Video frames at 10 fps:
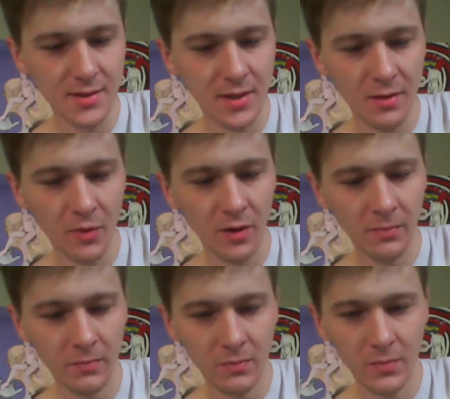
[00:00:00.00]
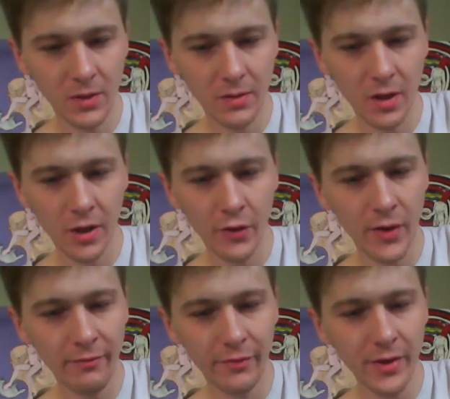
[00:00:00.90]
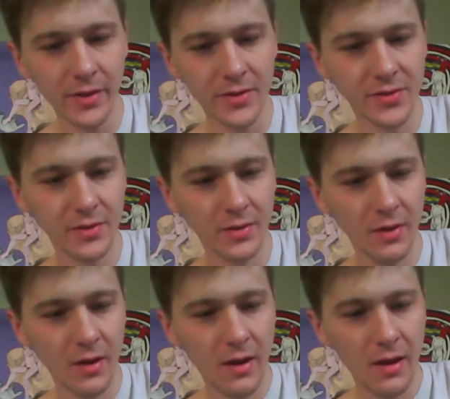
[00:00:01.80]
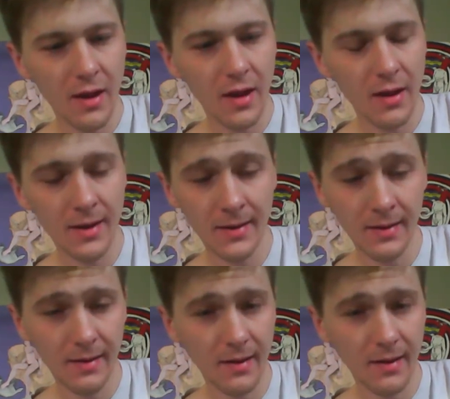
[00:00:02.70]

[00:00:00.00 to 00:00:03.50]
and him are great friends, and